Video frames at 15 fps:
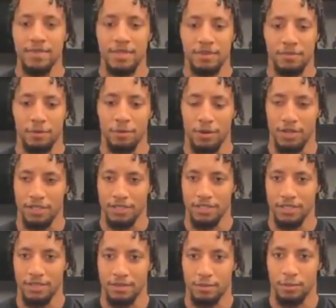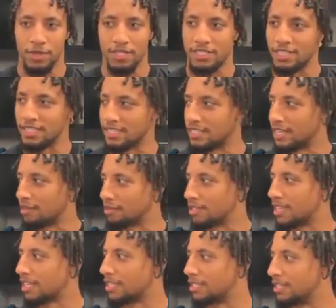For one, when has Jay-Z ever
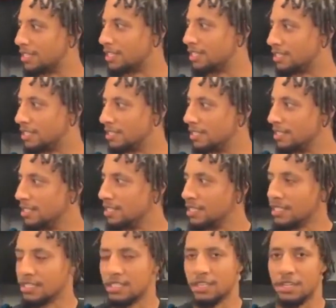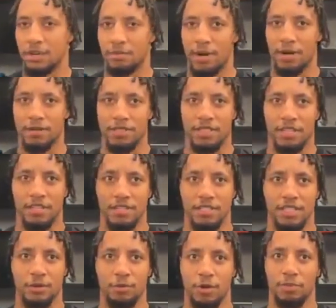taken a knee to come out and tell
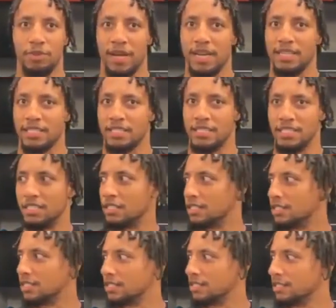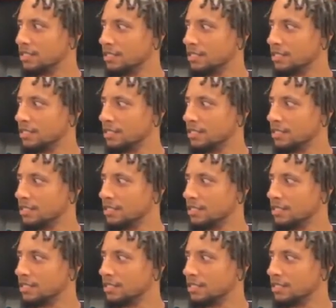us that we're past kneeling?